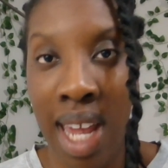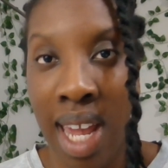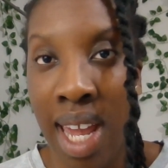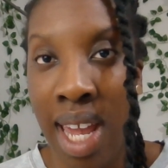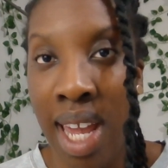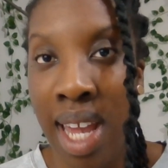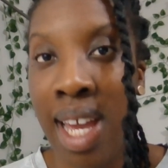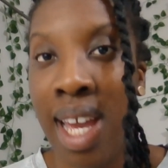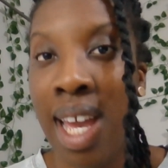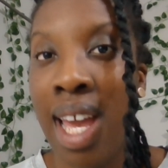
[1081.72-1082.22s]

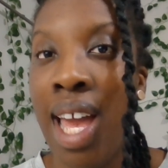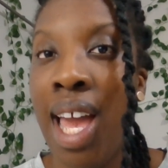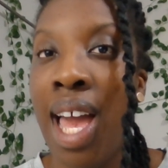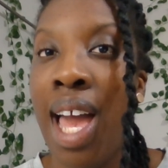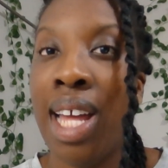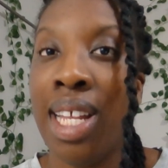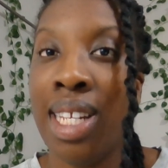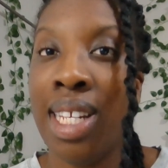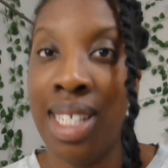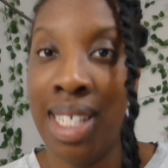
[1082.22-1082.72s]
day,
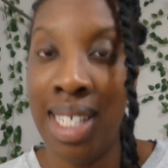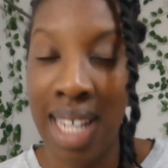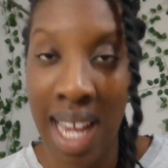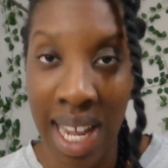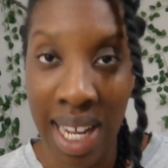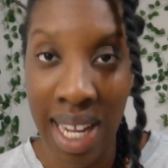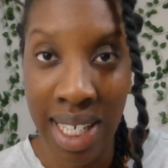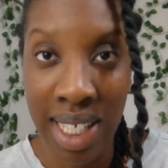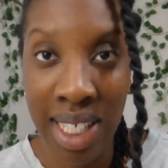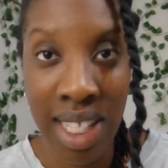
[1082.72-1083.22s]

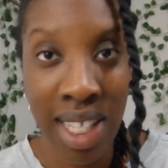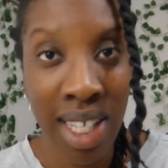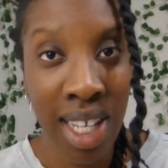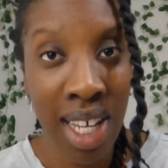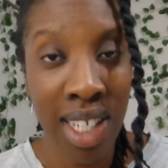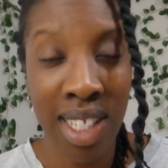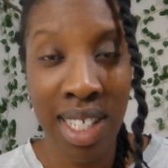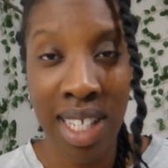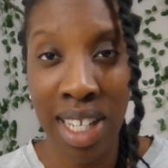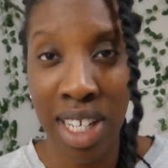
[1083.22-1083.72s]
night,
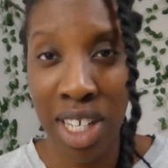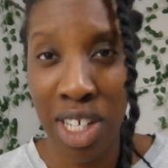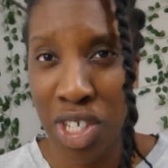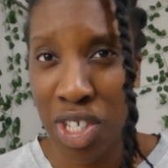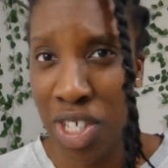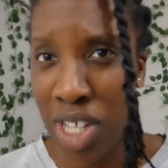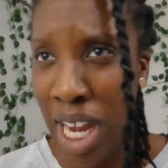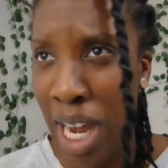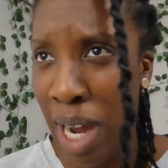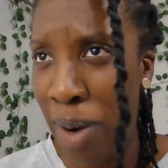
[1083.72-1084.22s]

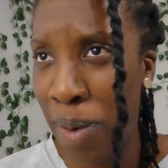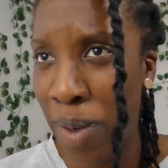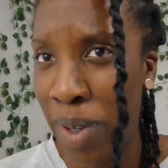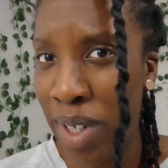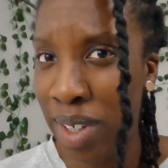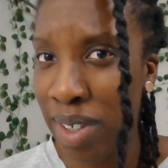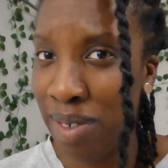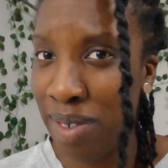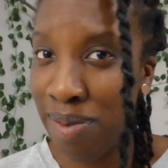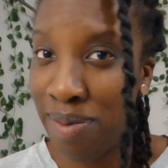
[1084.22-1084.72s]
didn't
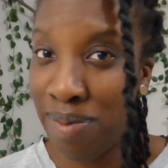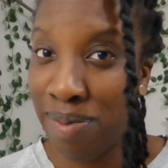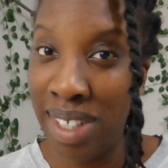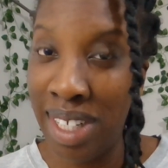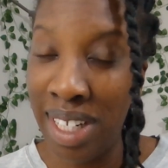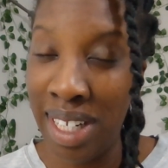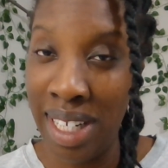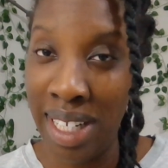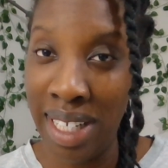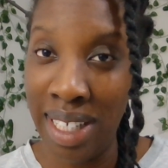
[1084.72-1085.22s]
shower,
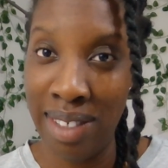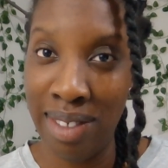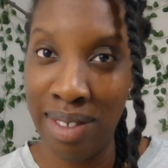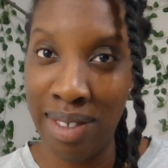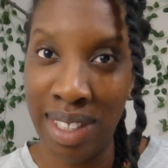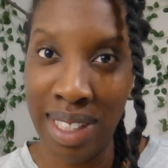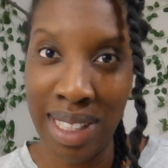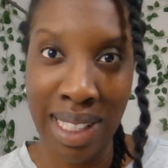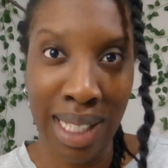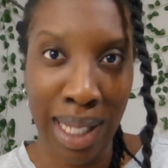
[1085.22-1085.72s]
didn't
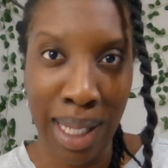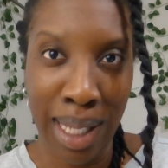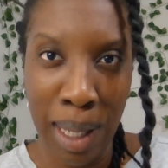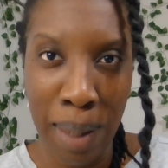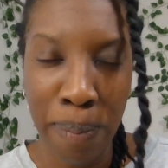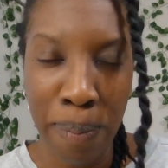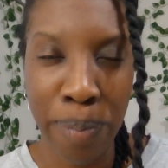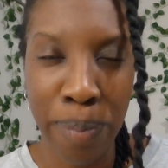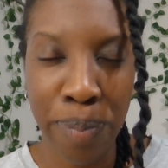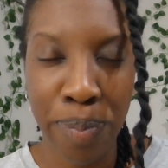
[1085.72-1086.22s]

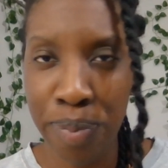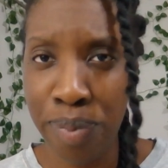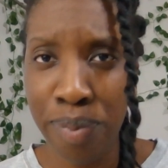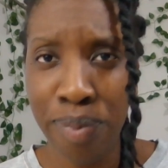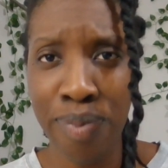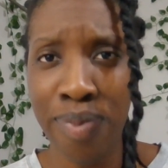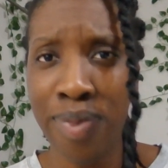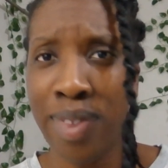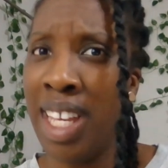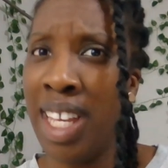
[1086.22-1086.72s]
sleep,
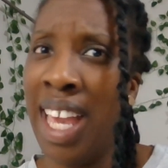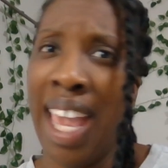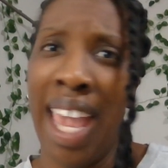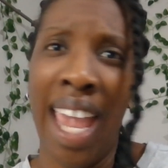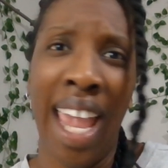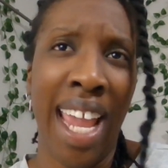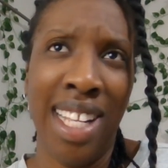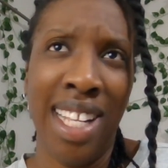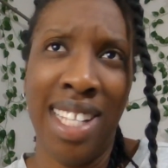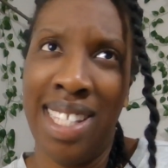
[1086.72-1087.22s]

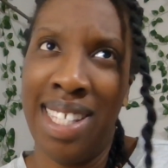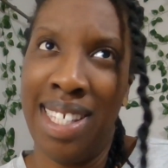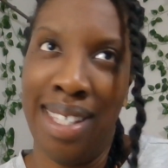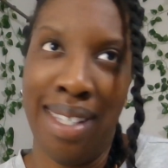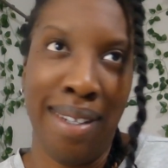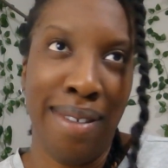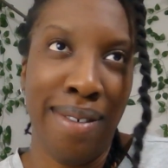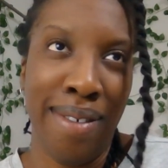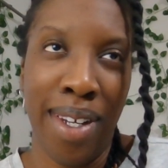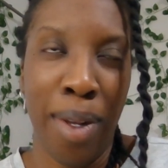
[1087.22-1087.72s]
ate
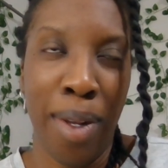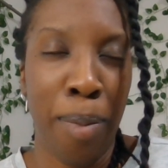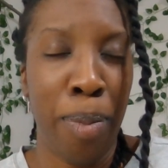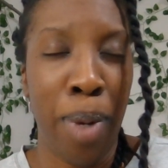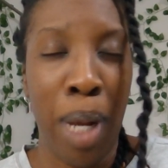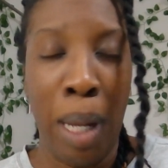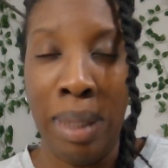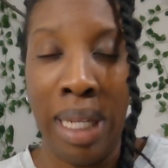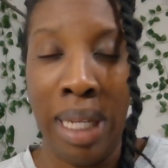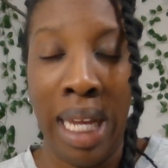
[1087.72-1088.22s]
cereal,
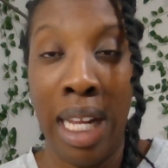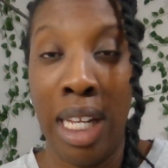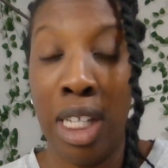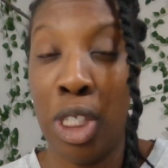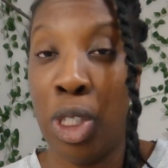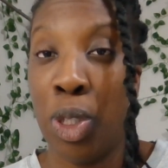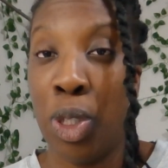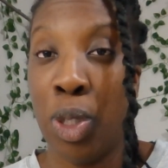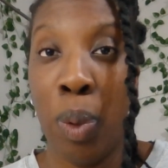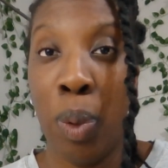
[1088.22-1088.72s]
probably
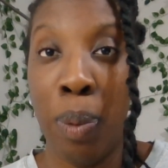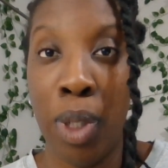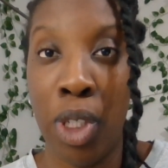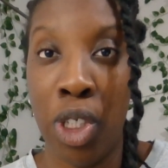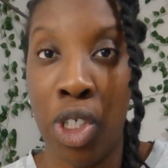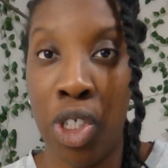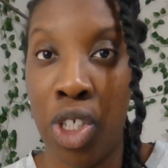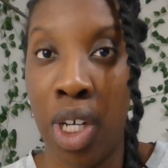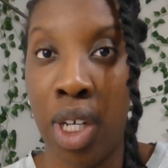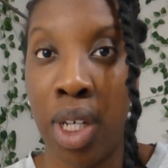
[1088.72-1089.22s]
ate so
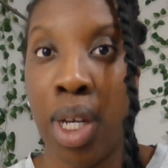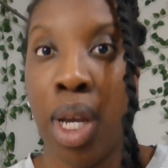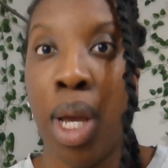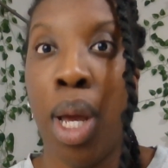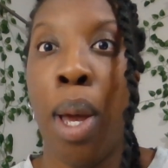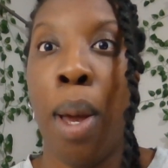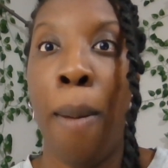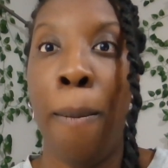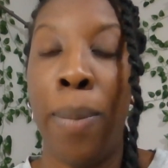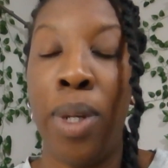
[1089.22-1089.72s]
much junk,
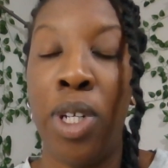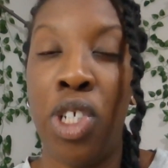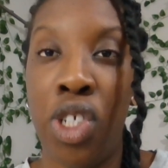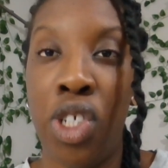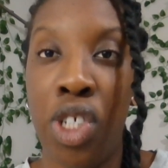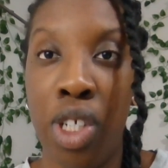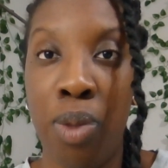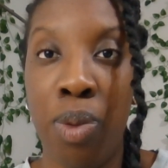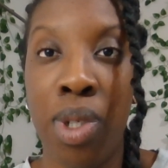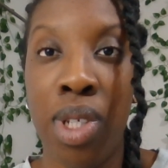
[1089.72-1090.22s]
but
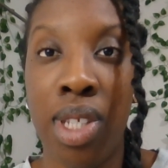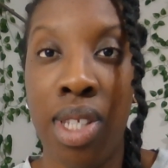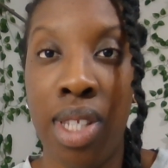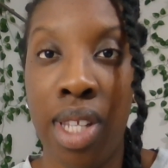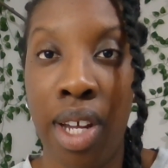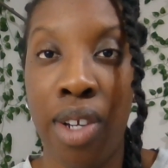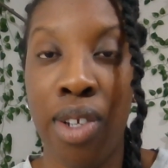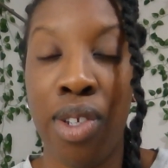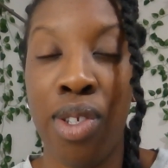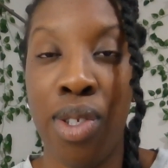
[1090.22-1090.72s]
she
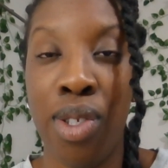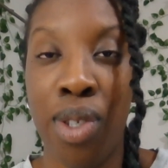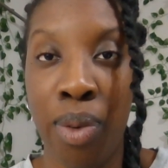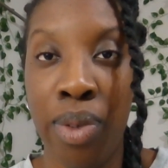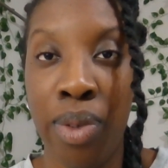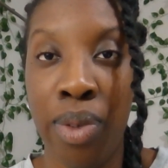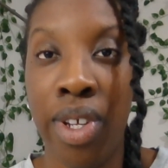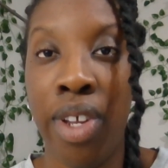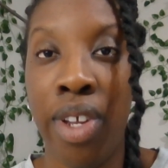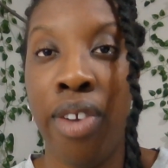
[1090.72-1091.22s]
was there
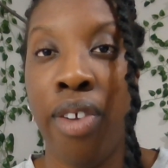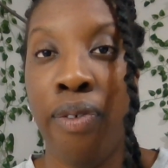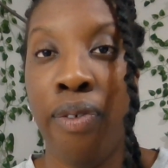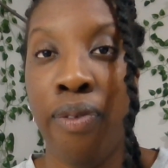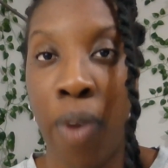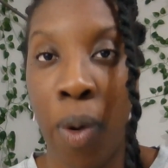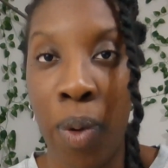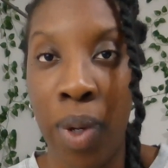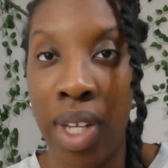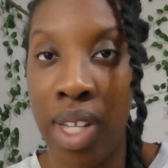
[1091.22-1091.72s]
zoned in,
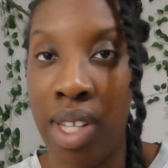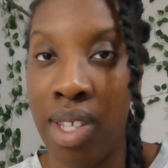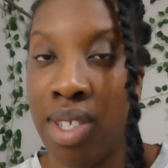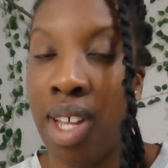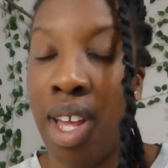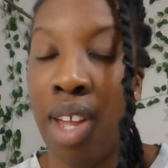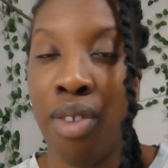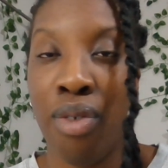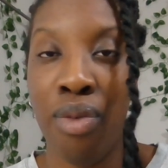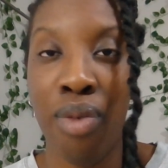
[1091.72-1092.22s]

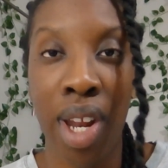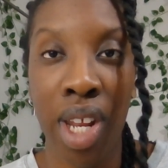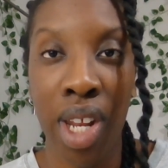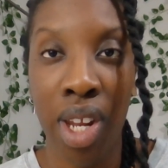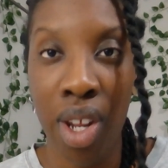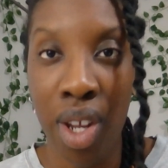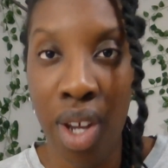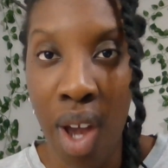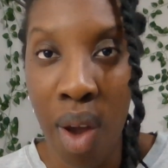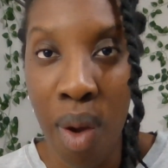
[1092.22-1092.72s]
focused, and
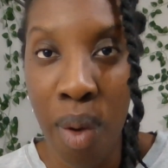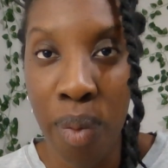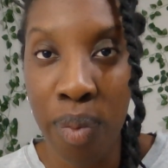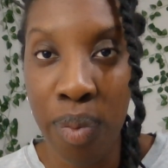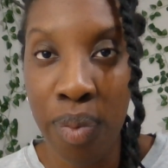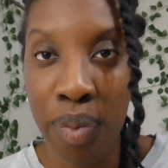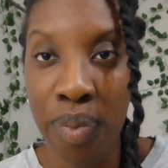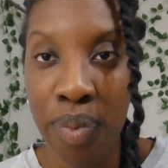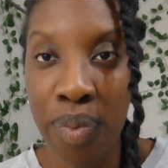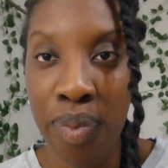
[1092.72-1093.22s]
ready to
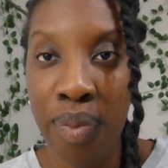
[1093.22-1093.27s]
go.